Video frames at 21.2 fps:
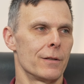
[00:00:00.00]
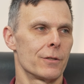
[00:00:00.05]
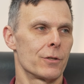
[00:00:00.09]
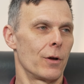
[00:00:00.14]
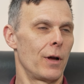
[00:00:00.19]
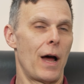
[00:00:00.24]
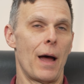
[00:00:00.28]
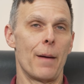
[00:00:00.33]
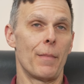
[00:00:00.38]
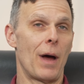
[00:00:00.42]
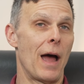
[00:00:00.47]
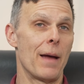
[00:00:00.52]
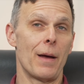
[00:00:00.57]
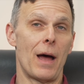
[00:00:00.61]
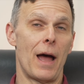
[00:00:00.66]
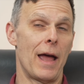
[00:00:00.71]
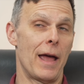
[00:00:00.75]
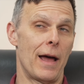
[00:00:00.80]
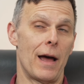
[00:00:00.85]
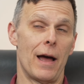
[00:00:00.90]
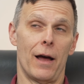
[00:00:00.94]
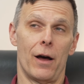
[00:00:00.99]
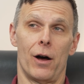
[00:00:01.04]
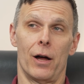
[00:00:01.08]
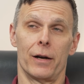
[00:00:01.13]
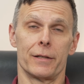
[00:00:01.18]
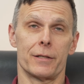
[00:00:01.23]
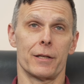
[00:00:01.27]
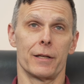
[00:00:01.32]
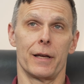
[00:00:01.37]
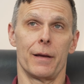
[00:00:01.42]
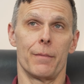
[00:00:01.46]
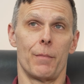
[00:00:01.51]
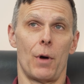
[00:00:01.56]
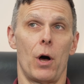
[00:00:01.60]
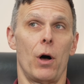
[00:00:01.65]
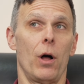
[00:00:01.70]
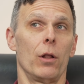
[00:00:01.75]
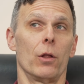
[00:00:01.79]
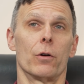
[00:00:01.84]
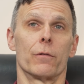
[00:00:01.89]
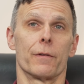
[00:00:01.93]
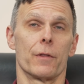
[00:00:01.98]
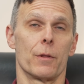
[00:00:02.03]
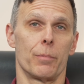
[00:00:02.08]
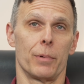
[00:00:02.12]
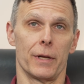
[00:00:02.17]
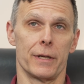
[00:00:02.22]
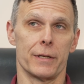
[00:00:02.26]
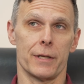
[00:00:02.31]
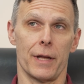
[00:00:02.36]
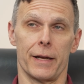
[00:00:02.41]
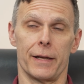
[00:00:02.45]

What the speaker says: So I honestly am all over the place.